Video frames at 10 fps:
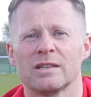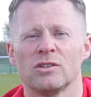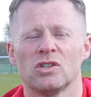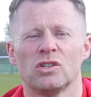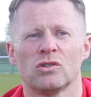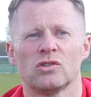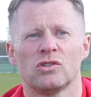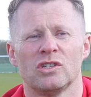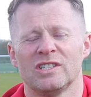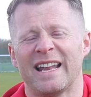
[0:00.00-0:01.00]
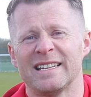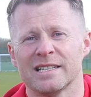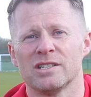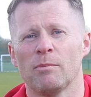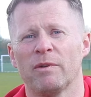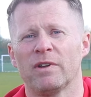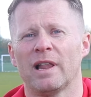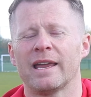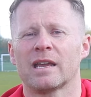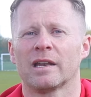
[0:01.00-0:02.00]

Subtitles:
and she steadies the ship, if you like,